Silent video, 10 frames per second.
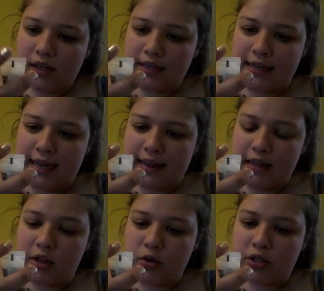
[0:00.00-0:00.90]
a
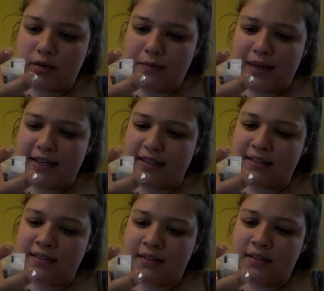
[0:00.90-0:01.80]
daily lotion by
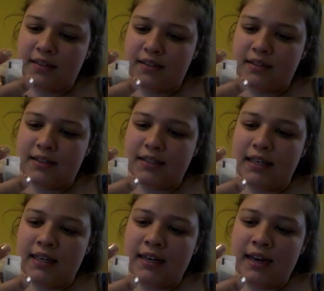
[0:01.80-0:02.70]

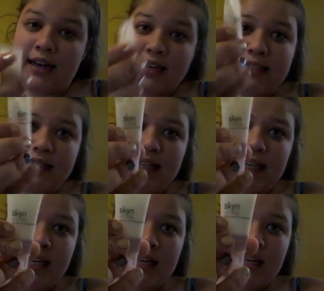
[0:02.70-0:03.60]
Skin
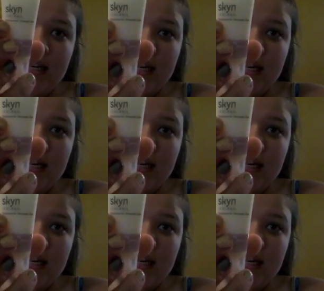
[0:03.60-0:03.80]
Iceland.